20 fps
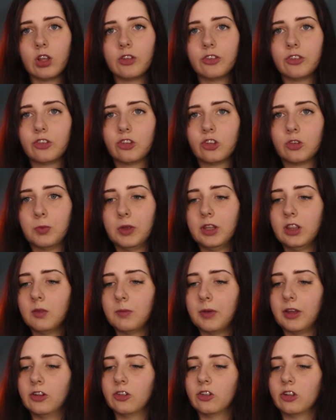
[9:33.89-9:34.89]
suspend the
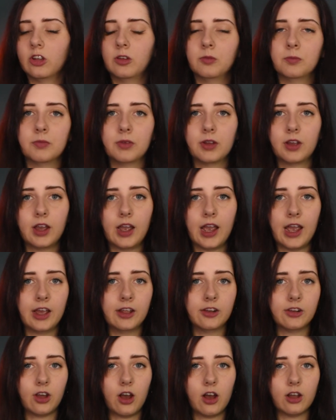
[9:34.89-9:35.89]
pendulum
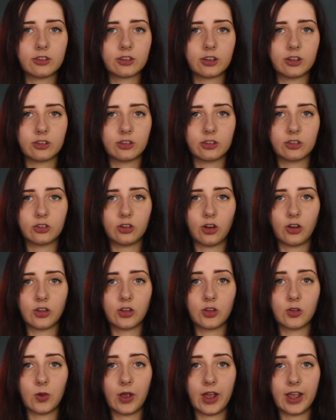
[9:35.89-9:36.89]
and ask it to show
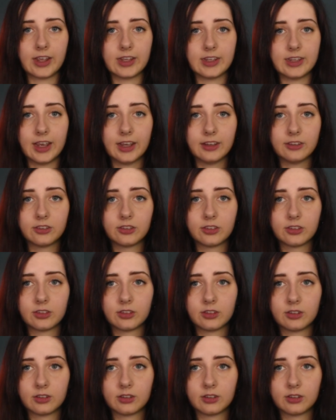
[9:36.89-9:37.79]
you a yes